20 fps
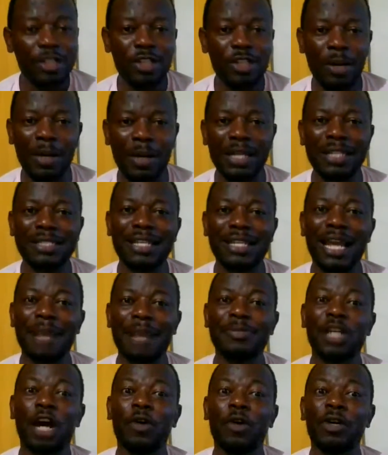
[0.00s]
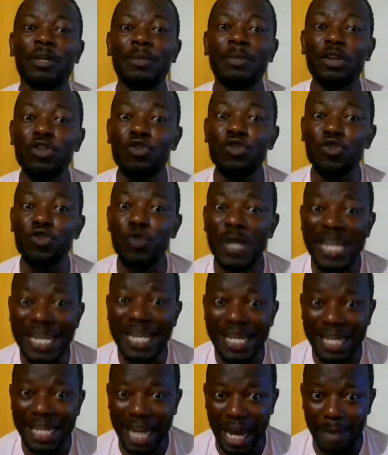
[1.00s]
Some of these labs are going to be
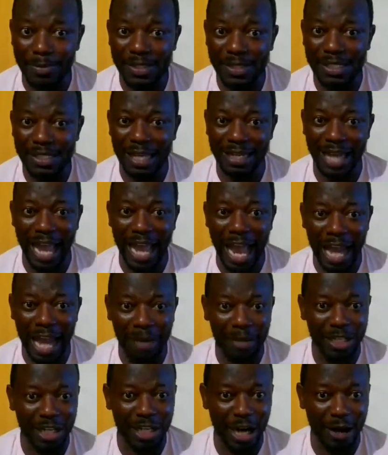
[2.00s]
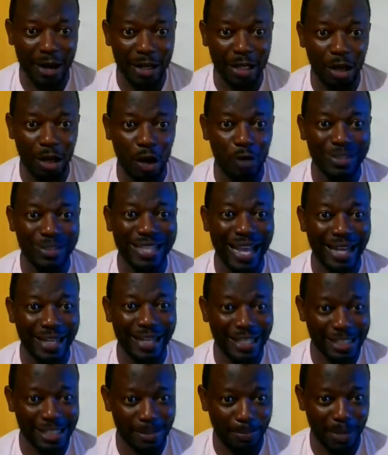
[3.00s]
real labs that I'll be carrying out
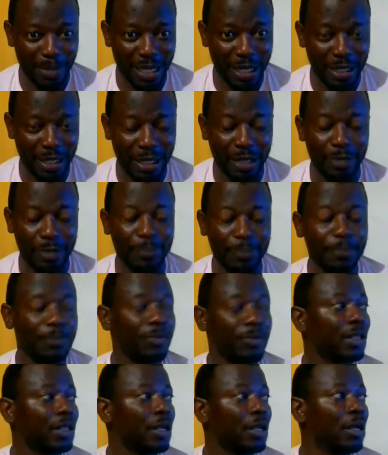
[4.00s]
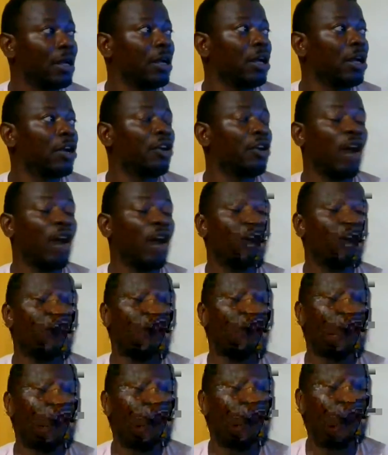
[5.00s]
and explaining.
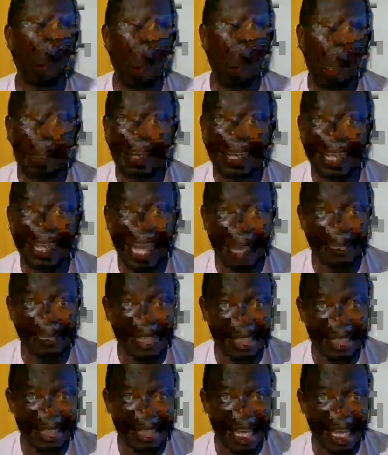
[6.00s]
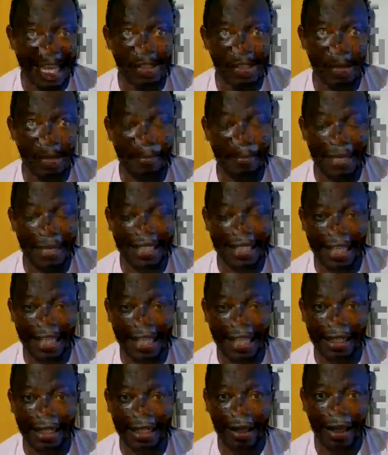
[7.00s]
Now, all the labs that I
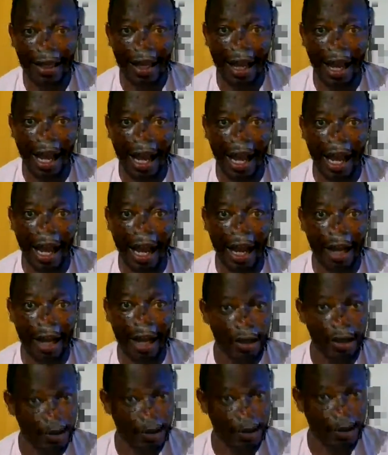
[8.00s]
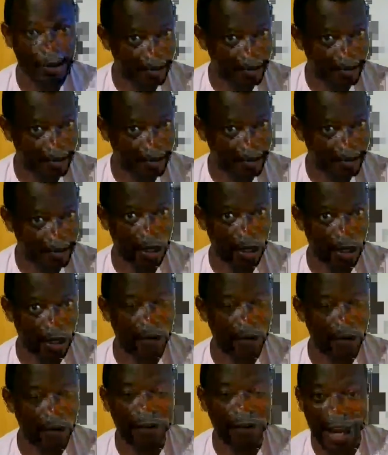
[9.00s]
submitted this
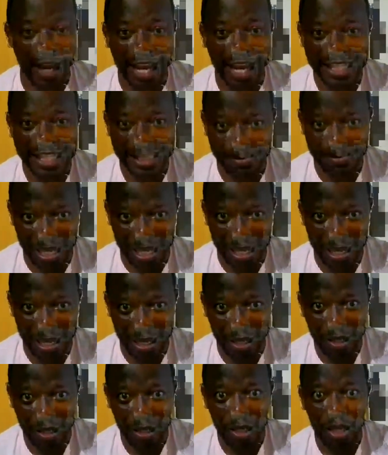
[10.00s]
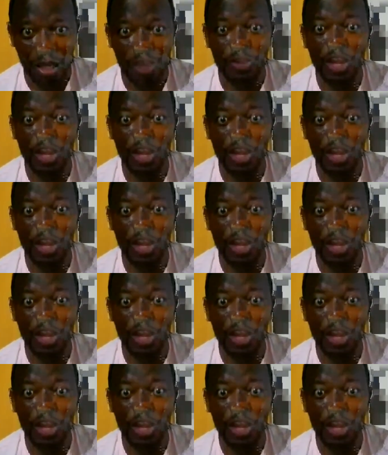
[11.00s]
year for SBA,